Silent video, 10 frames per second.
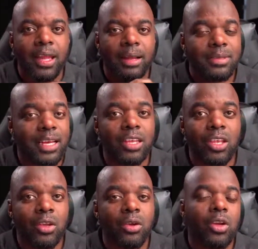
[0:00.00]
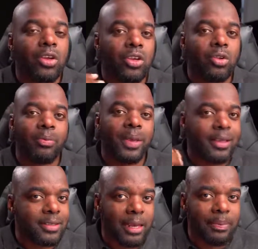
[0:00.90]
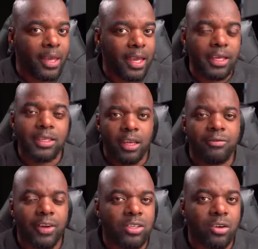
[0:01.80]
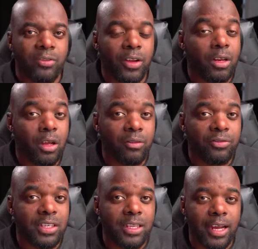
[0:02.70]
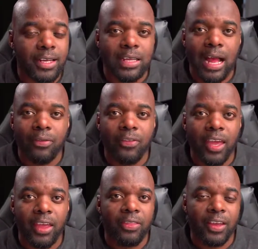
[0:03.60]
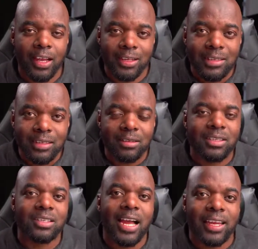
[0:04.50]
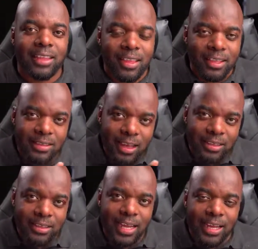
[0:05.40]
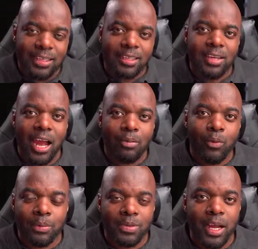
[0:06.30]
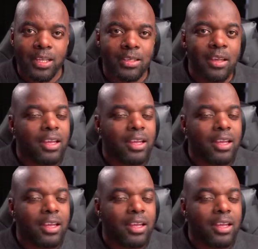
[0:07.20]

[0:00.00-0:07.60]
I'm telling you, you'll be a step ahead in front of a lot of designers out there that are still designing these static type websites.